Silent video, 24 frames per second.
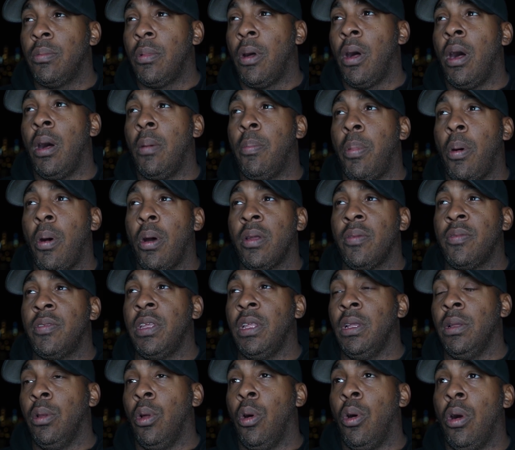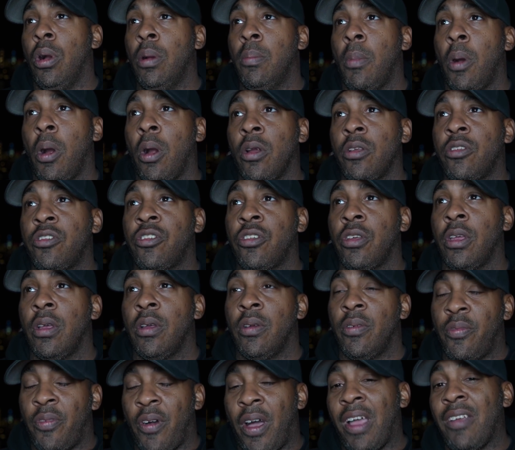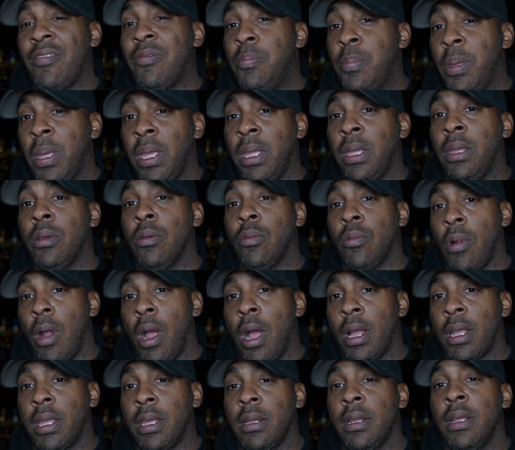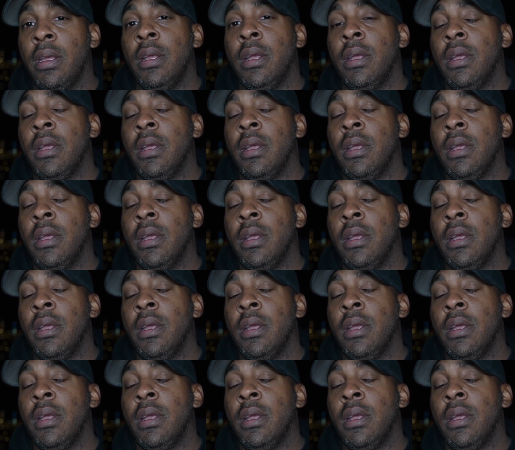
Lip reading: part of the Long March 5B rocket